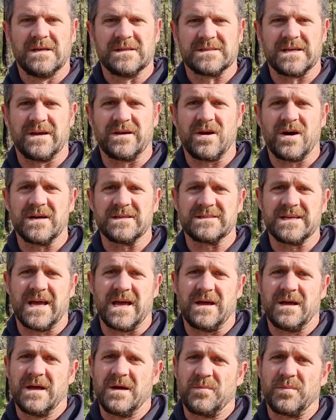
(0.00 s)
So guys,
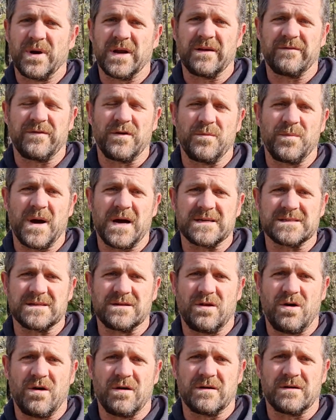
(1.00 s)
yeah, bring a few bucks
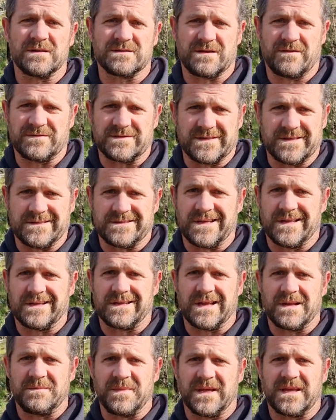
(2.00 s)
along because obviously it's only
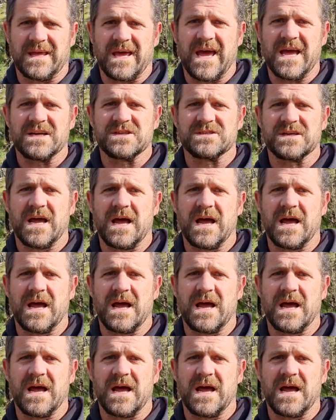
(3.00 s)
going to be cash.